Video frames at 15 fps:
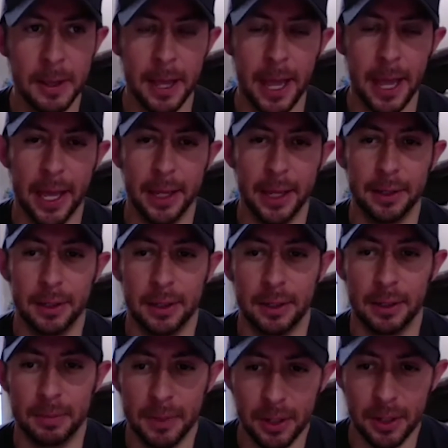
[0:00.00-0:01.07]
And
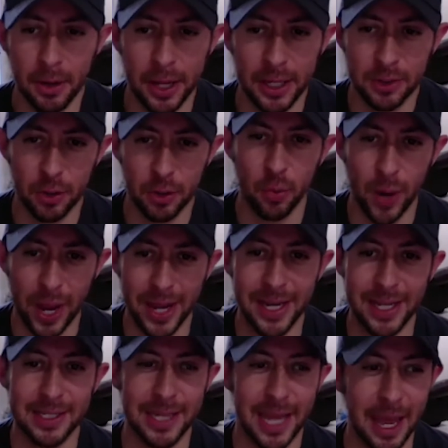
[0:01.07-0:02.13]
uh, you know, I sort of ran
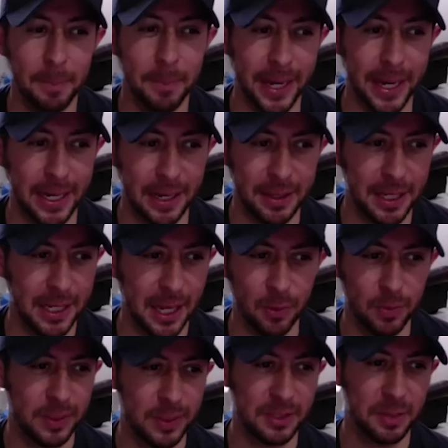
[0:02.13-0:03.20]
his campaign. I think I
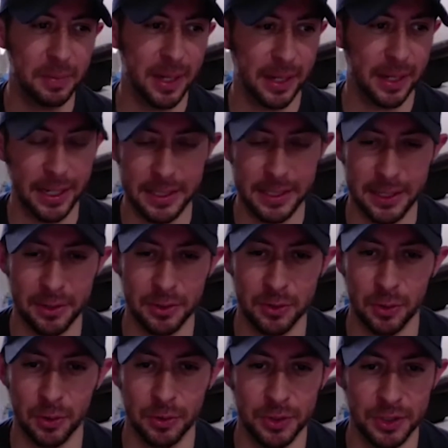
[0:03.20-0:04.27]
must have been like 18 years
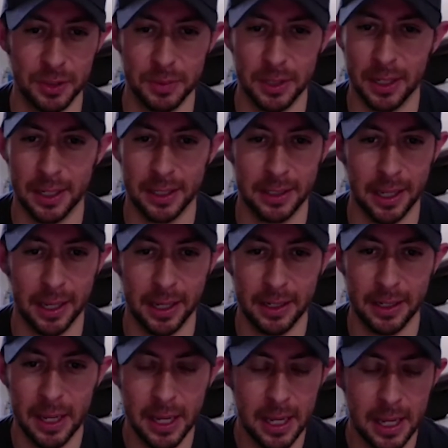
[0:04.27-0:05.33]
old or something like that.
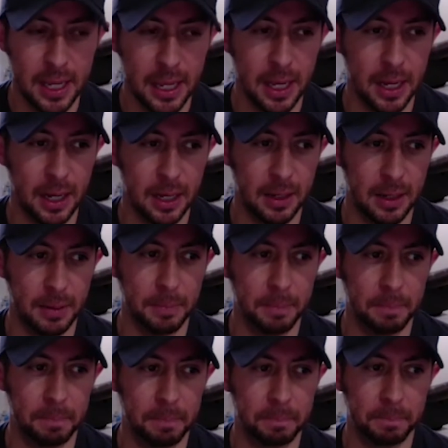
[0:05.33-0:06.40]
Mm-hmm. Um,
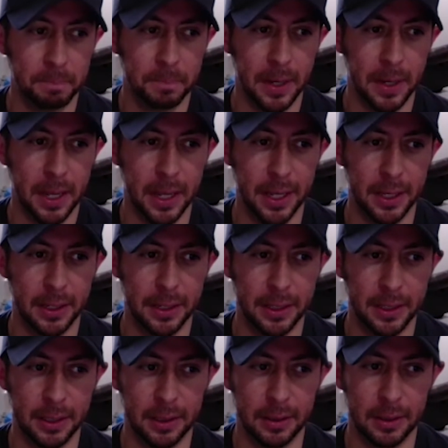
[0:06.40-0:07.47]
and
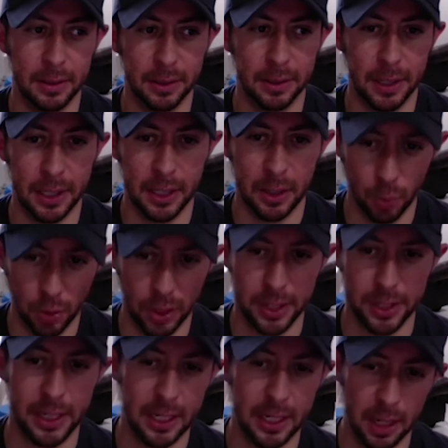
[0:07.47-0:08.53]
uh, he
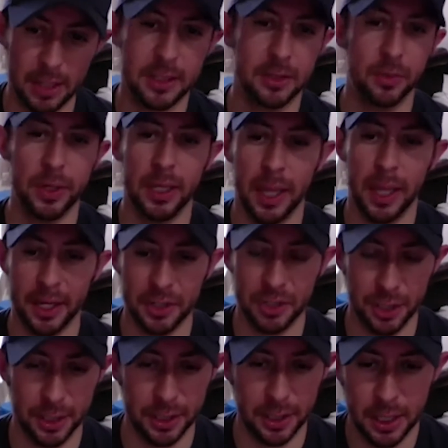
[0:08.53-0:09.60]
won. He lost his
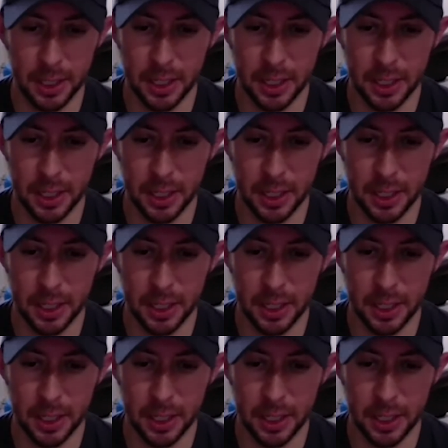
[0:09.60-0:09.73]
reelection,